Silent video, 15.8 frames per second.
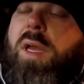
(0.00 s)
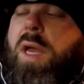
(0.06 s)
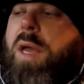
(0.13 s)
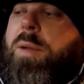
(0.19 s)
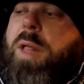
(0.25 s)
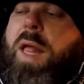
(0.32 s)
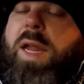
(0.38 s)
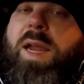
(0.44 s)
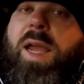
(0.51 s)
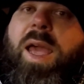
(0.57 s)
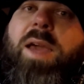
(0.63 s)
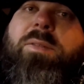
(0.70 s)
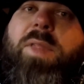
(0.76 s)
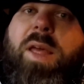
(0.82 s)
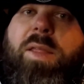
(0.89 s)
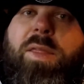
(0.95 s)
I'm glad I
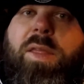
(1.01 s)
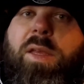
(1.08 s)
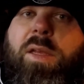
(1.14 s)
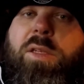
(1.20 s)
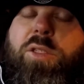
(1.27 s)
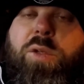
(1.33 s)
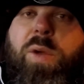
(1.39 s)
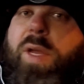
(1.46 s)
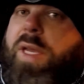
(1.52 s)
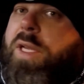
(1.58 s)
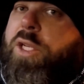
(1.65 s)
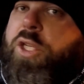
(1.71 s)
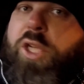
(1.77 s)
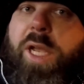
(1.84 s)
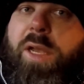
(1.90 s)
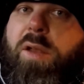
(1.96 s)
have that thing so I can
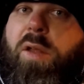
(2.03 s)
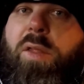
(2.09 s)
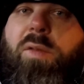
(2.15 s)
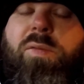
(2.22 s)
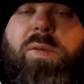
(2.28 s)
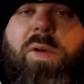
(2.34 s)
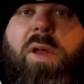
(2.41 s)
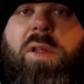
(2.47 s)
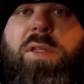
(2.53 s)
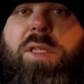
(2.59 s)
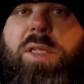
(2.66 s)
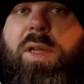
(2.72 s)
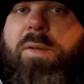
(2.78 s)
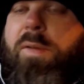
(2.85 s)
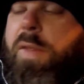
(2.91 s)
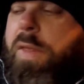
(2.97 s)
check all the faults
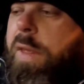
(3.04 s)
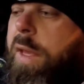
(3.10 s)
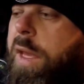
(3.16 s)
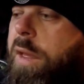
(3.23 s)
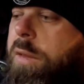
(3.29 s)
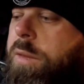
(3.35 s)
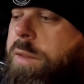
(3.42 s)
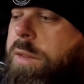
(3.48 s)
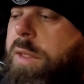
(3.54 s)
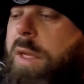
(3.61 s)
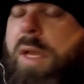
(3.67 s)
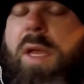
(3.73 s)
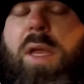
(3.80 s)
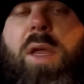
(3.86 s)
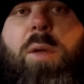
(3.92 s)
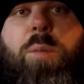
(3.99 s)
and everything else.
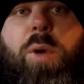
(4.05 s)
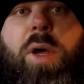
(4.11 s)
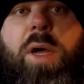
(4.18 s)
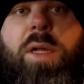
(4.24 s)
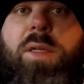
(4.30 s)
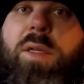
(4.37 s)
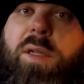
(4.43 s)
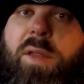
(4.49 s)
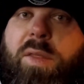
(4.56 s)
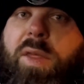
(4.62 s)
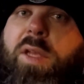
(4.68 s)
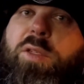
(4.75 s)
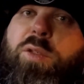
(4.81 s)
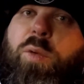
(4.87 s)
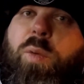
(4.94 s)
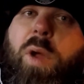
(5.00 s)
But
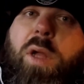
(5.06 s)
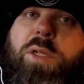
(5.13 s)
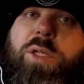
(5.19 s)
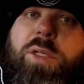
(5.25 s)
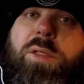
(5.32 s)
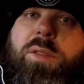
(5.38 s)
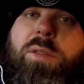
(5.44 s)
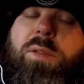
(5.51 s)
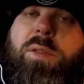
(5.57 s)
thanks for watching.